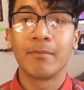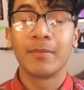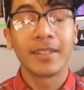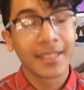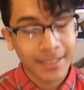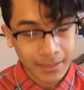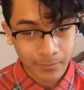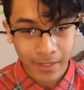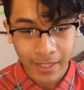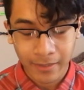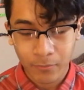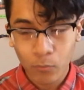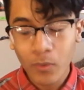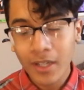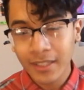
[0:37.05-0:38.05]
But this is
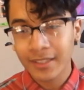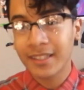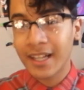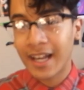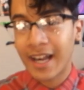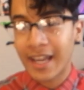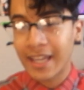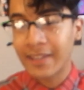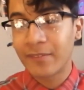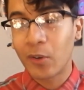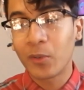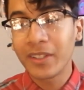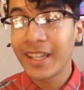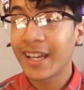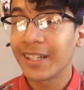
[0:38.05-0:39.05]
why. One, I've
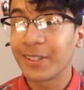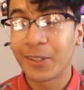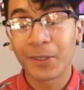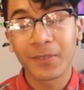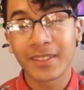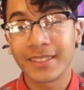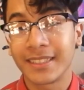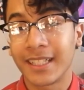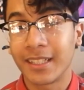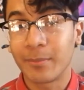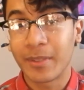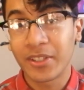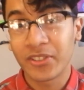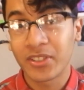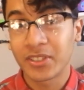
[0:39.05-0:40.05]
only had girlfriends in
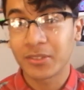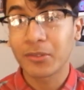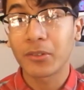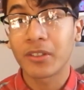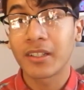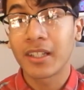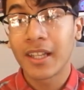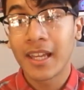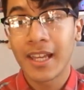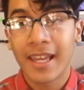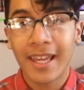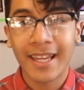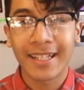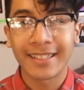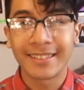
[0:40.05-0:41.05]
elementary school,
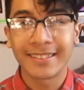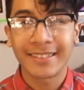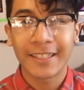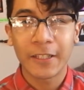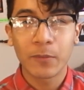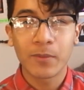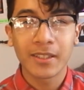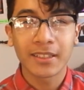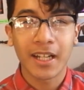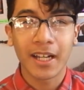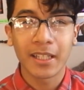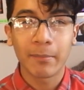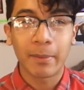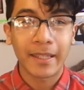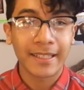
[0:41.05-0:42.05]
and it was
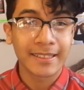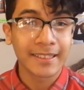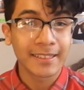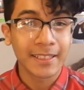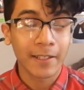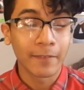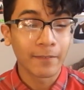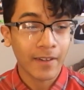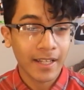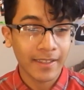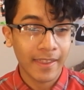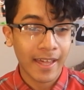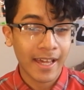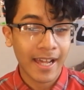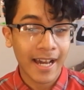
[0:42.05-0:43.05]
on a basis of
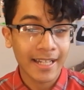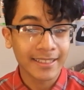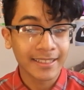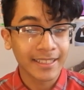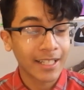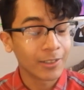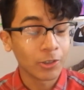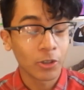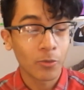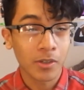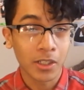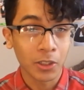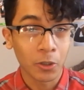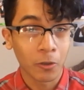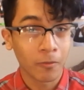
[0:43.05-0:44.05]
that I did not know
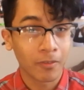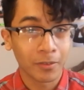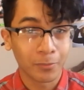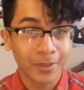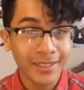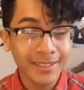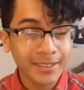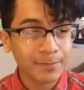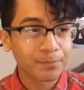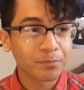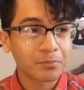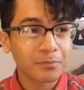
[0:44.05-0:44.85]
what a girlfriend was.